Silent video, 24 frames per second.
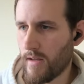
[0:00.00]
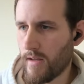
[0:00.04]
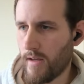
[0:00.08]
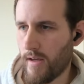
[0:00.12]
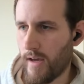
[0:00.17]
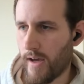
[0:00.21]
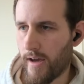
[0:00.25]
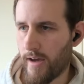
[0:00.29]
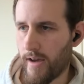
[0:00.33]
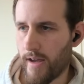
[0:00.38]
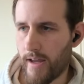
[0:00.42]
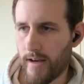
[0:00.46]

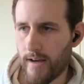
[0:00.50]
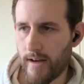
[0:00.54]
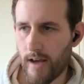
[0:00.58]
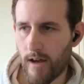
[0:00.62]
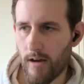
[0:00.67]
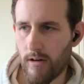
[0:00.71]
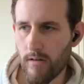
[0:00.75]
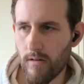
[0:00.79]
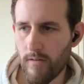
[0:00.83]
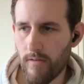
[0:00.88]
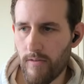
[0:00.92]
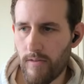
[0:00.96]
Yeah, and
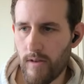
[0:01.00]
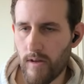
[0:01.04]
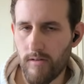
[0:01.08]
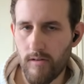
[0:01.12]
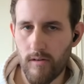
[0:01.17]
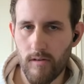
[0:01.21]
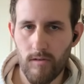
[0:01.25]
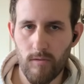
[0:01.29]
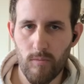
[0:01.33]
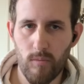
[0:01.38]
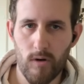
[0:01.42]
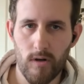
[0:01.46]
now
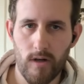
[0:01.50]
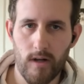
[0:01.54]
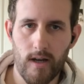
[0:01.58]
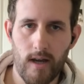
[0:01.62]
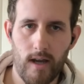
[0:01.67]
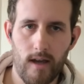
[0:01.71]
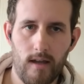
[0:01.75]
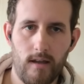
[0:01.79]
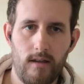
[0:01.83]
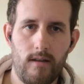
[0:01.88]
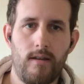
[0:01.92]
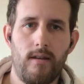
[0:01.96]
this is what I
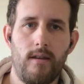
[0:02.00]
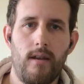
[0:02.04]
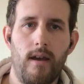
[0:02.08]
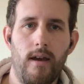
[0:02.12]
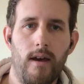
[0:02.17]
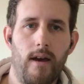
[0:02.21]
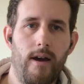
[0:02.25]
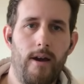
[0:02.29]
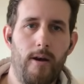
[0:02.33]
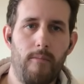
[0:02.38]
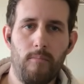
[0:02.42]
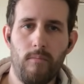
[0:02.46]
got
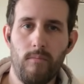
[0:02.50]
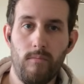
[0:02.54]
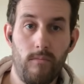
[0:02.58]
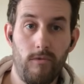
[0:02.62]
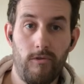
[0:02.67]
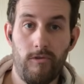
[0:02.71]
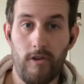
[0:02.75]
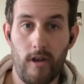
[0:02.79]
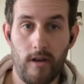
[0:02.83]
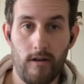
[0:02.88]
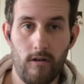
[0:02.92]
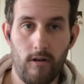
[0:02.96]

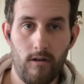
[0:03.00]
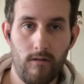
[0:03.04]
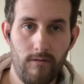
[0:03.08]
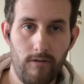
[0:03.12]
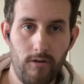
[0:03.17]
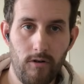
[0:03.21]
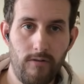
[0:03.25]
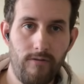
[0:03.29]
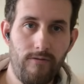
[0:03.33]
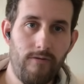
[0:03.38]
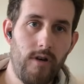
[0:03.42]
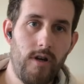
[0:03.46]
sent
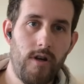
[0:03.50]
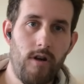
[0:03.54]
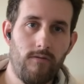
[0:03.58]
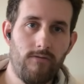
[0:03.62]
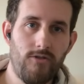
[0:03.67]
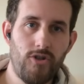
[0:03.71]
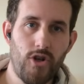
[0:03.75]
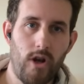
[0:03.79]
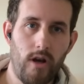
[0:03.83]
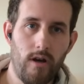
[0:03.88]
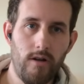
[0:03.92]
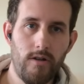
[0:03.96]
over free
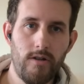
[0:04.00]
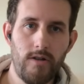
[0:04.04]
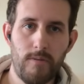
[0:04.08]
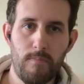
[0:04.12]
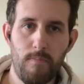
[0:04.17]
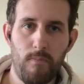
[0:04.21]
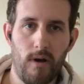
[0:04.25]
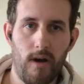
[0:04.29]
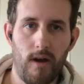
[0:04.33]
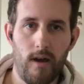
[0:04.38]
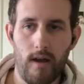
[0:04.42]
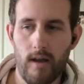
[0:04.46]
of
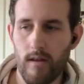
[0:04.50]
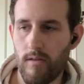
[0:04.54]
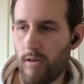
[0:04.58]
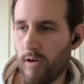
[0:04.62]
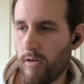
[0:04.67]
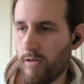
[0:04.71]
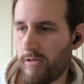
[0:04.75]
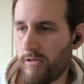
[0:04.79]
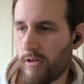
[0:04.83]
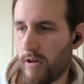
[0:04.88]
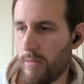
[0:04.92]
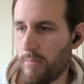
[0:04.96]
charge by
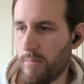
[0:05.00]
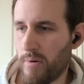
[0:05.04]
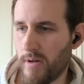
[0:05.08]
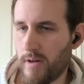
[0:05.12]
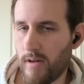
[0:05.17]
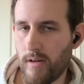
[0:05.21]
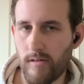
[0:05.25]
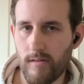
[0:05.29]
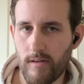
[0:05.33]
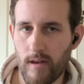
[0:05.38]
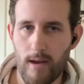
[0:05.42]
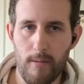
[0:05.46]
those
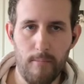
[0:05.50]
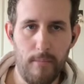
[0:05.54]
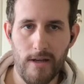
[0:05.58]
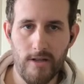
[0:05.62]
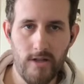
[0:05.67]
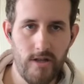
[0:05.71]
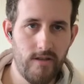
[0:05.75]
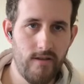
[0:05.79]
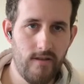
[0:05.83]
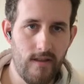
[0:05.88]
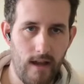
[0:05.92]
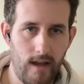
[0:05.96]
companies. I
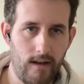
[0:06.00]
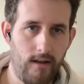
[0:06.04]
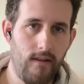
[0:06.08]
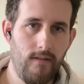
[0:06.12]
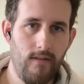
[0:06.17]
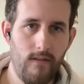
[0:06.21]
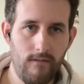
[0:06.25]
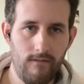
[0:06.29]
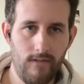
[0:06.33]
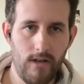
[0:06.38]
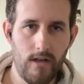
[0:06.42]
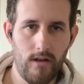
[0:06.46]
mentioned that
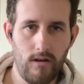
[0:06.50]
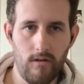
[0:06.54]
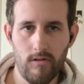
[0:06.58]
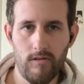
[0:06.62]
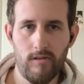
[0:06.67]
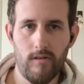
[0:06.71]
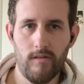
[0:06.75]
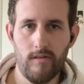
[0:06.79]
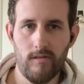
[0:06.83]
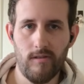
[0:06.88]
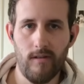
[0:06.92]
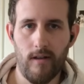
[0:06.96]
in the
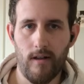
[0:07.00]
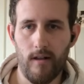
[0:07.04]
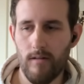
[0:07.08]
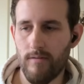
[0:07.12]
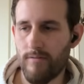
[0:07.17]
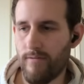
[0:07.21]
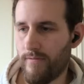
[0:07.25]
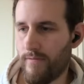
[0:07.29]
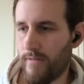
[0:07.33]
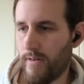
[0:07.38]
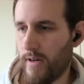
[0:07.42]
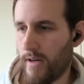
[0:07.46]
videos
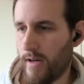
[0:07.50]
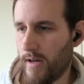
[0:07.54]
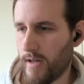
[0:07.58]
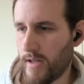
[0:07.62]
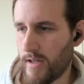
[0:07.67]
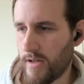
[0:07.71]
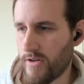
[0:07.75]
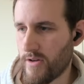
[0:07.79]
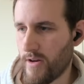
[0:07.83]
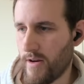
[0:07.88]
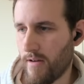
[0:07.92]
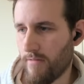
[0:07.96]
itself
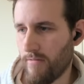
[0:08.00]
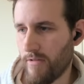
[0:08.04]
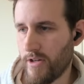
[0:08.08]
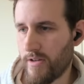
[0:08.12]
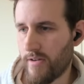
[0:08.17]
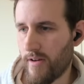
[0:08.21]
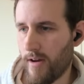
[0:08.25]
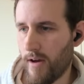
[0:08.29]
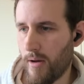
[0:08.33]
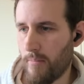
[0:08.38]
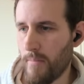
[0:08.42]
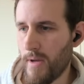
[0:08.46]
each and every
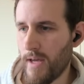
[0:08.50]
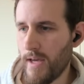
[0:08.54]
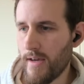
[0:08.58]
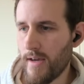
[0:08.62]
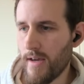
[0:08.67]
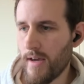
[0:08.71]
time.